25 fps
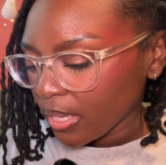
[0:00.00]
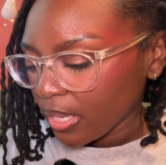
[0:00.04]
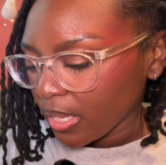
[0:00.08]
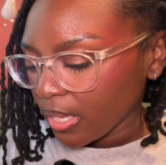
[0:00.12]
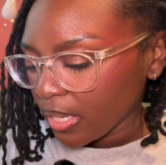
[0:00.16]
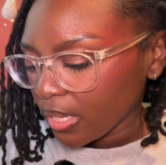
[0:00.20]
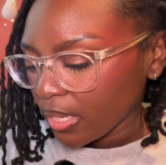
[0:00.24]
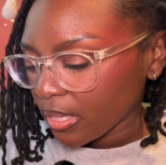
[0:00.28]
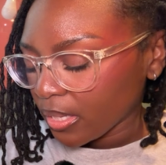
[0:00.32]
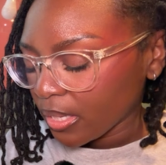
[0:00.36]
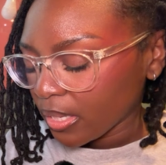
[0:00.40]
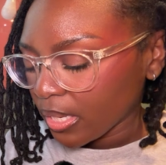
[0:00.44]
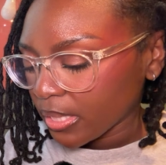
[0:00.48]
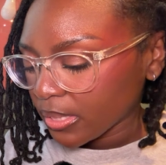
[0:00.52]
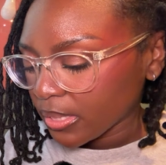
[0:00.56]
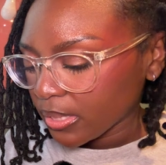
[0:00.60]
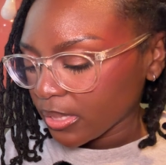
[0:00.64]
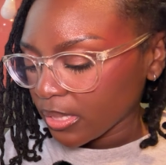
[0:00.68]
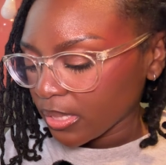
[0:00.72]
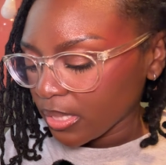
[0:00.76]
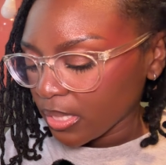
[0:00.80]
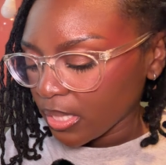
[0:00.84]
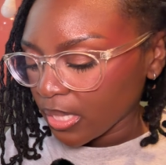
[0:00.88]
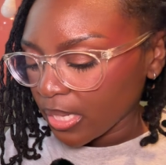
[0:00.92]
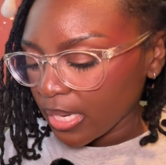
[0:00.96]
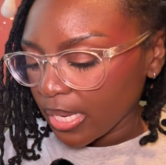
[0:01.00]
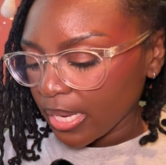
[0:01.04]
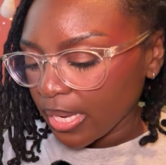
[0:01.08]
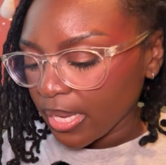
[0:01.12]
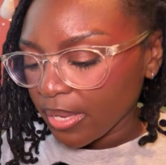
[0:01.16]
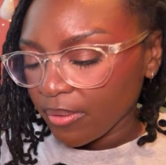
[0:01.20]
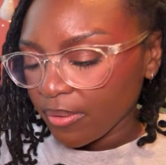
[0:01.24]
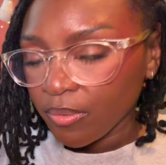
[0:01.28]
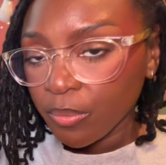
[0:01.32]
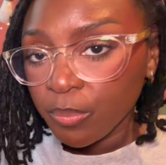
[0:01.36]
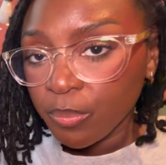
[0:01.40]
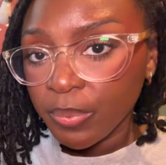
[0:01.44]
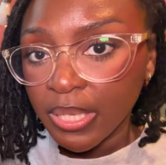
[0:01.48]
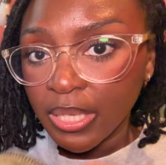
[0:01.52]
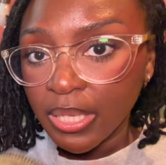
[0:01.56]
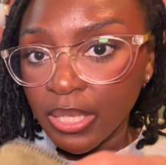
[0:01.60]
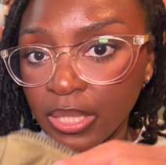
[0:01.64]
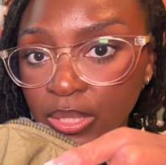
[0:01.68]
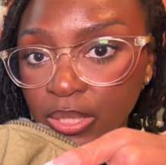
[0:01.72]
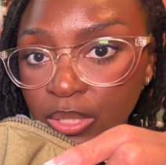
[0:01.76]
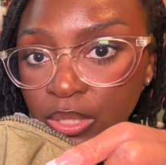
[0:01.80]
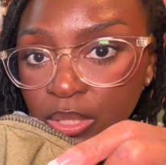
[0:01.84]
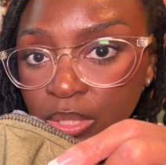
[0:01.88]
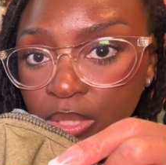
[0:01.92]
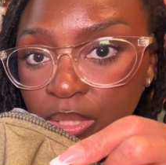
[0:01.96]
And I see that I have it
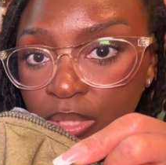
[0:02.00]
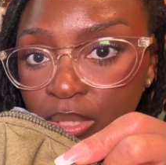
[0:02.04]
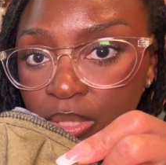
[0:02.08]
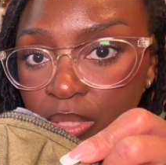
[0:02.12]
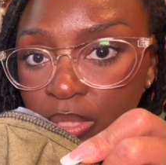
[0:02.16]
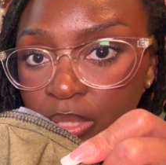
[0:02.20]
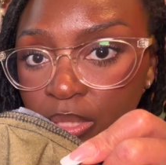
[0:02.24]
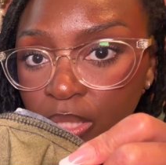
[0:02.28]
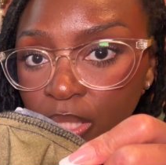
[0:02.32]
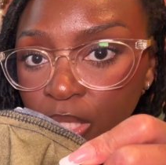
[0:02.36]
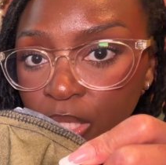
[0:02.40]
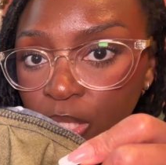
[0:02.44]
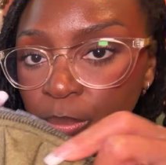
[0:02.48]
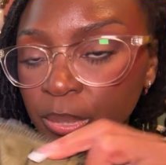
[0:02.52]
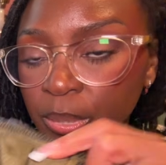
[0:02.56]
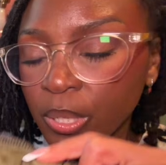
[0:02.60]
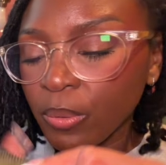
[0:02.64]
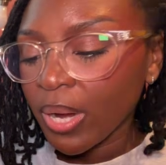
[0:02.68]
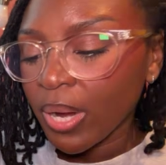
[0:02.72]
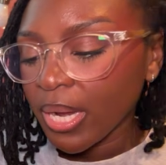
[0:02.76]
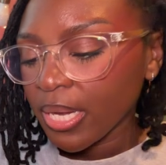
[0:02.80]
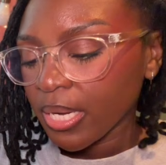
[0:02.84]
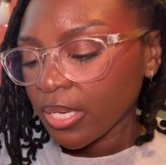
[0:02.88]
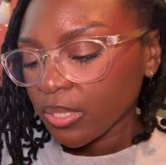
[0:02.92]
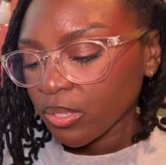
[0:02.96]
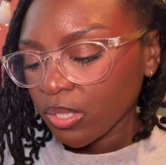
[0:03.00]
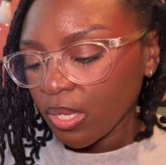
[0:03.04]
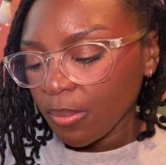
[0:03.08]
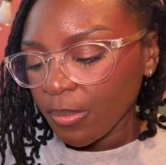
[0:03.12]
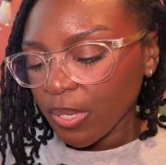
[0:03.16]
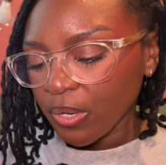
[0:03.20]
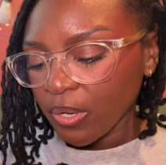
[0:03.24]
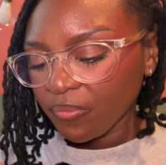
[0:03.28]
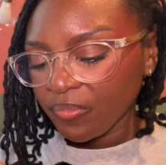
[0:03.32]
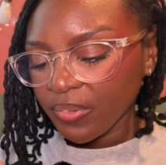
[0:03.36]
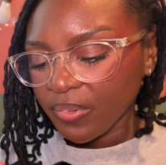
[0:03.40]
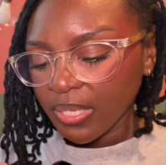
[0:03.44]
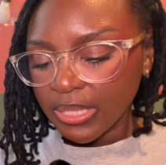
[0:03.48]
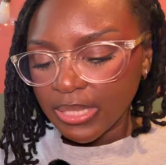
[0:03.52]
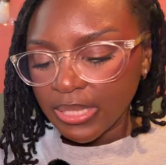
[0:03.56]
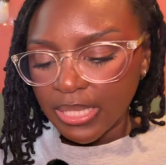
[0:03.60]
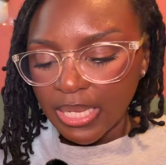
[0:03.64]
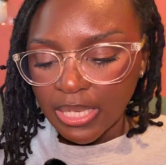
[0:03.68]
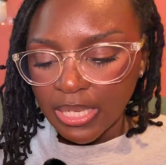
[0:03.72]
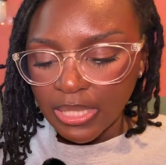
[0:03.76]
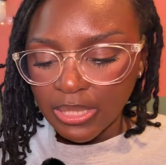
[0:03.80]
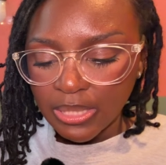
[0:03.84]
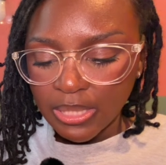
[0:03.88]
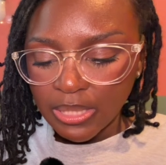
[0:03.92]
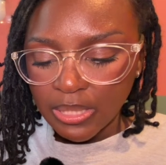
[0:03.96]
pinched just a little bit right there. So I'm going to fix
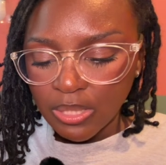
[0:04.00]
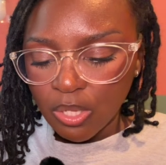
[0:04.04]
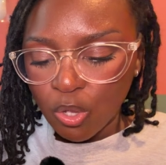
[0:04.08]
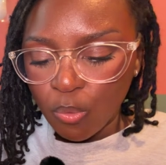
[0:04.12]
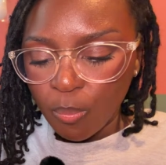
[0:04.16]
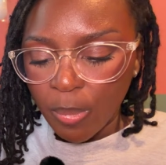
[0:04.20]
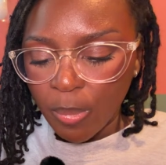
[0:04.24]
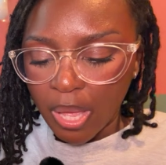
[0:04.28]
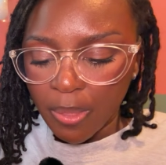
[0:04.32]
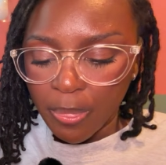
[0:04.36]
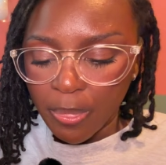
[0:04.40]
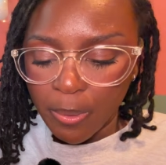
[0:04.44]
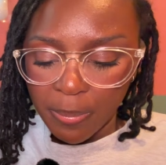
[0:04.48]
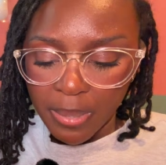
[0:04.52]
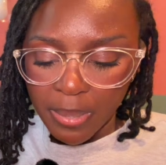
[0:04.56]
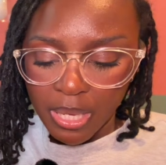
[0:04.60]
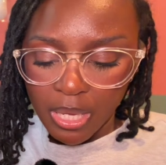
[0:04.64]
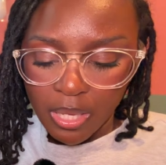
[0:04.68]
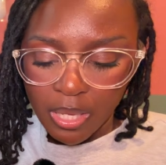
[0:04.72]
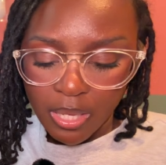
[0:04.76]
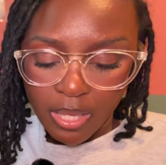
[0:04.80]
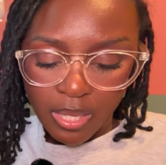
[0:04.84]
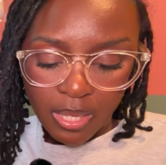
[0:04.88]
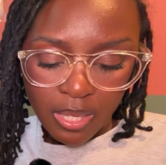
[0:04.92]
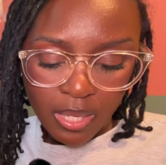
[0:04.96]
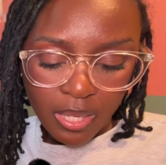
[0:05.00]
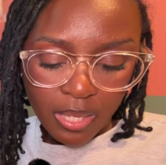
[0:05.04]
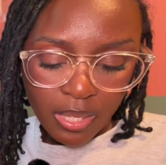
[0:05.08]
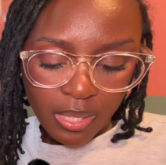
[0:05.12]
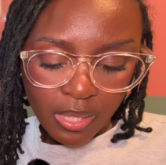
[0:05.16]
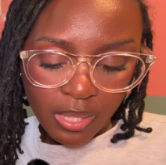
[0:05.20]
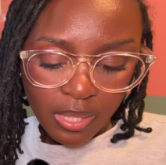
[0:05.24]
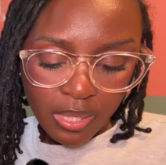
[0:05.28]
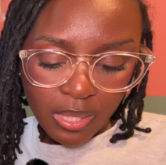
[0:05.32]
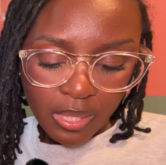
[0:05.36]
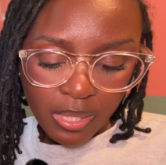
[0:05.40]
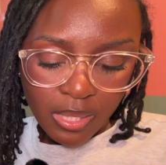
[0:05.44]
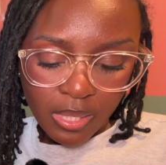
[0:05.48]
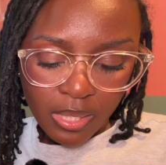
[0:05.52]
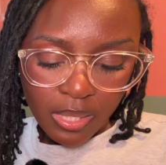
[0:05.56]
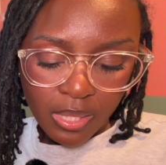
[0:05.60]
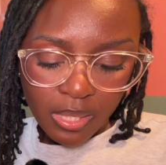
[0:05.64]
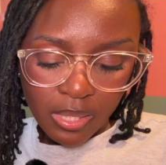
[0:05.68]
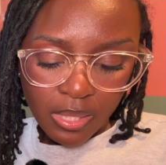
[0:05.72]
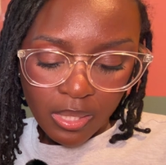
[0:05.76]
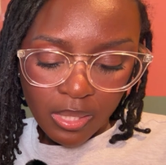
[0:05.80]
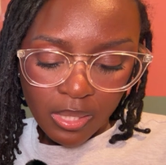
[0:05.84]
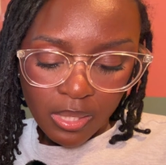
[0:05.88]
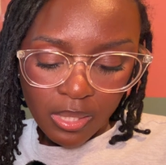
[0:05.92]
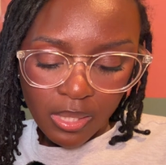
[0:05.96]
that because that's going to bother me.
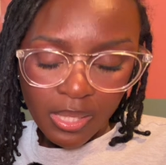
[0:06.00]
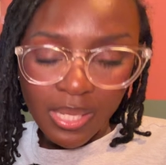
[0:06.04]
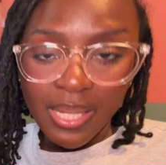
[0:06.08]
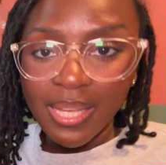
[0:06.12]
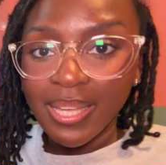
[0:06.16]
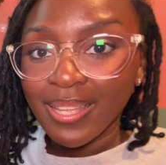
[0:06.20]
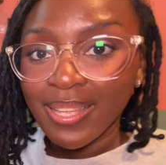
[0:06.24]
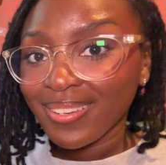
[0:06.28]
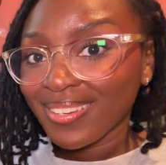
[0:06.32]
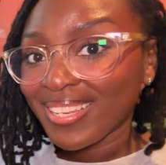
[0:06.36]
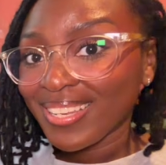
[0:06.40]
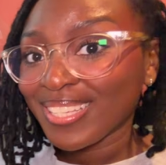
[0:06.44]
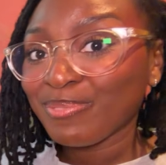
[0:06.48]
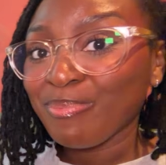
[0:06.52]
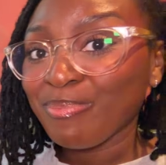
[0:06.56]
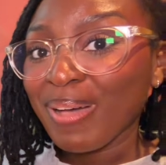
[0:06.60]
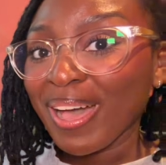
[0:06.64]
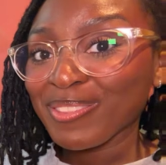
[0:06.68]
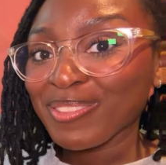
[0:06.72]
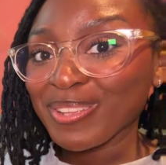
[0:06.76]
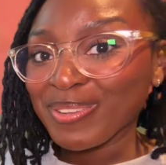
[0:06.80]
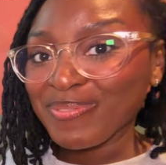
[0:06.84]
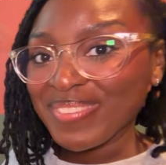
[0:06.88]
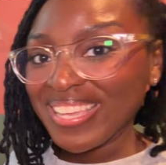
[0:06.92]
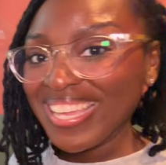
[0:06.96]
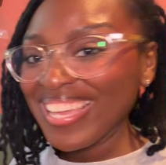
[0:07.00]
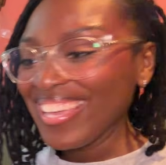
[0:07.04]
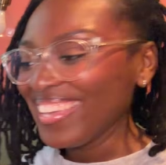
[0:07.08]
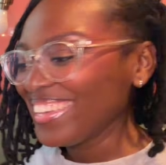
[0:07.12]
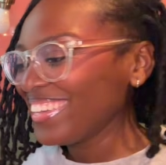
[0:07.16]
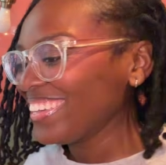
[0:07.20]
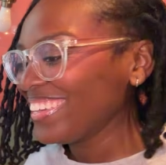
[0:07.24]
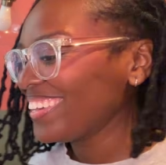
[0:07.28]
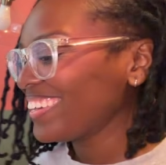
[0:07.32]
Yeah, that's bothering me.